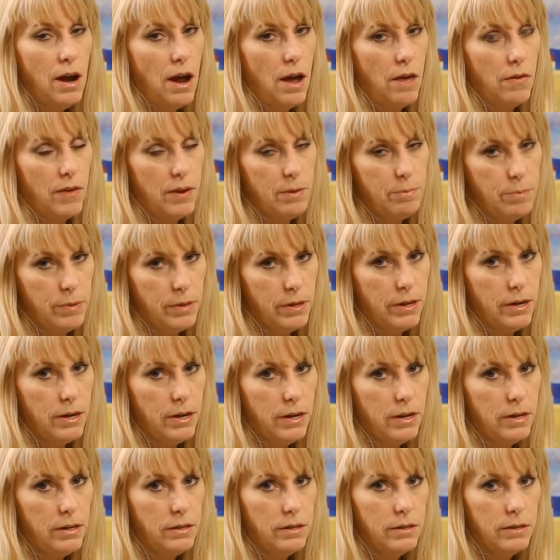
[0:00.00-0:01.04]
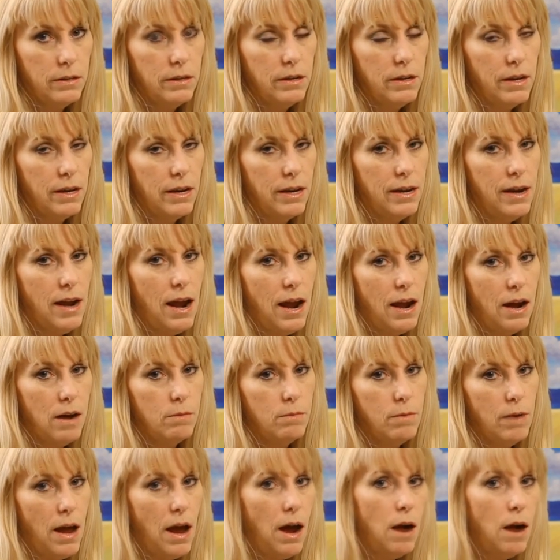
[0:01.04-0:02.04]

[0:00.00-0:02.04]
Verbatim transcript: how they blend, and how,